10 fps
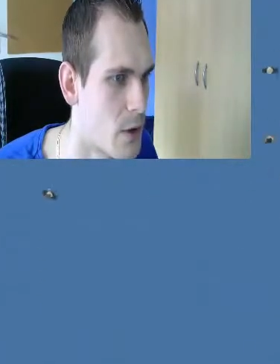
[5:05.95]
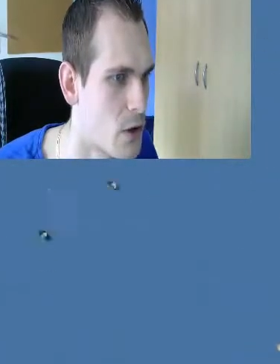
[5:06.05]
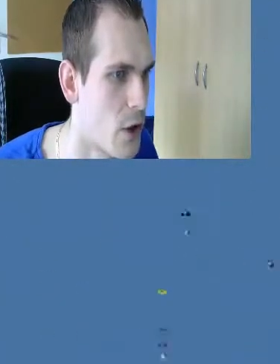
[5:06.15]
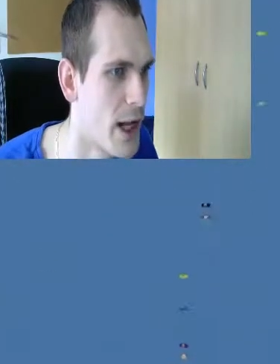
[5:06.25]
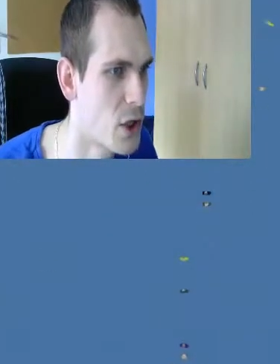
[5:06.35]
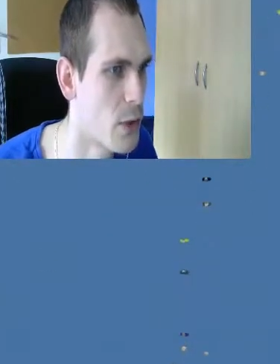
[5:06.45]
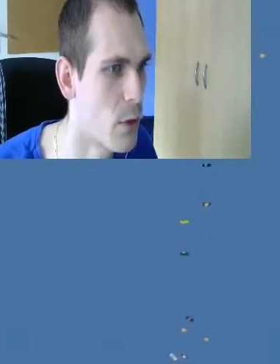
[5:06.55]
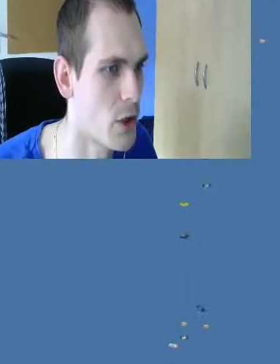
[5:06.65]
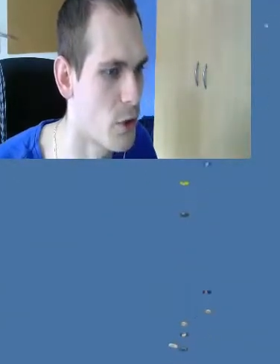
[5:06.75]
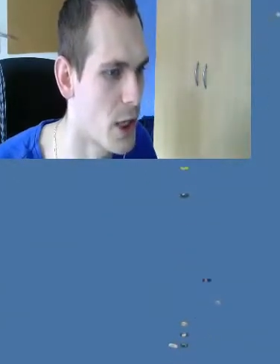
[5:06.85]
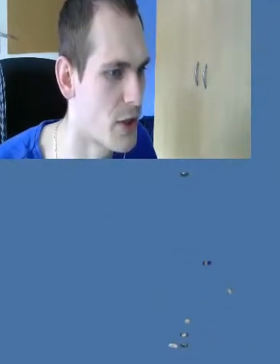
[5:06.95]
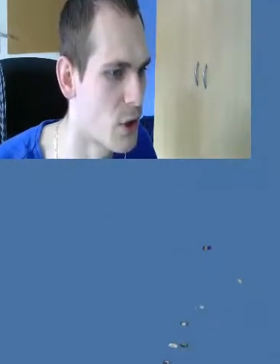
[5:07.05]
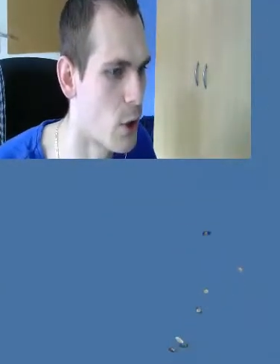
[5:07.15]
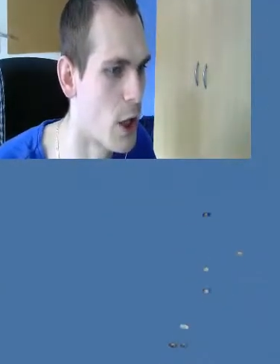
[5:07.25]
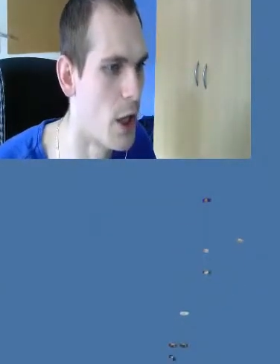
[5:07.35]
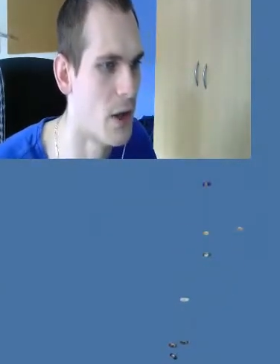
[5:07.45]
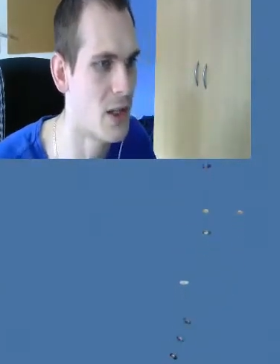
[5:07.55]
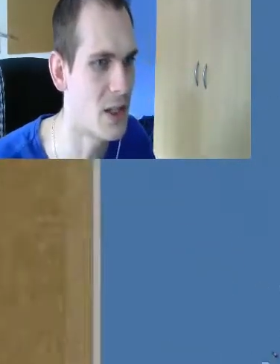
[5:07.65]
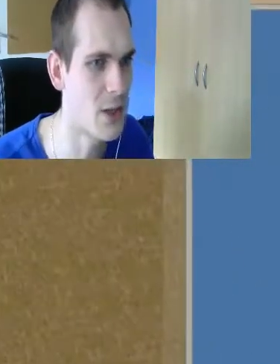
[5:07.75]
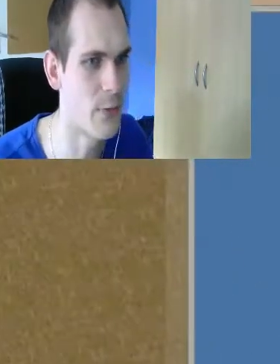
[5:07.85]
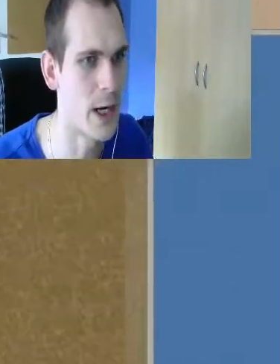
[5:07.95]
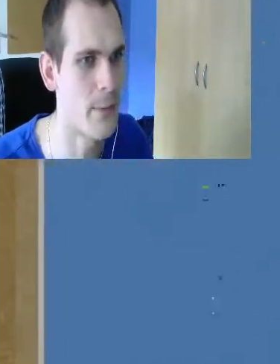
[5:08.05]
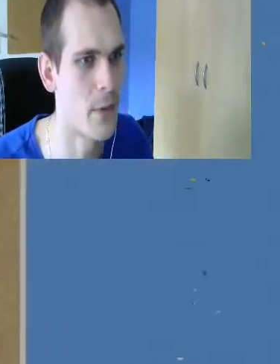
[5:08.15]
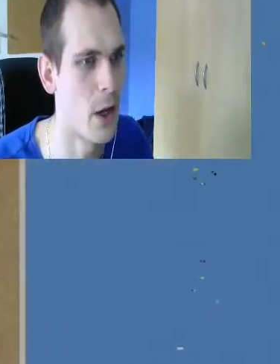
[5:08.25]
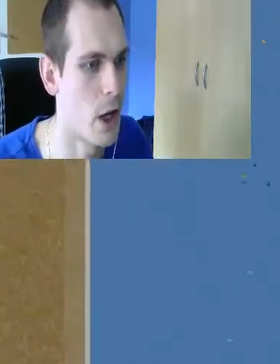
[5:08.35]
So it actually works. Okay, so this is fine.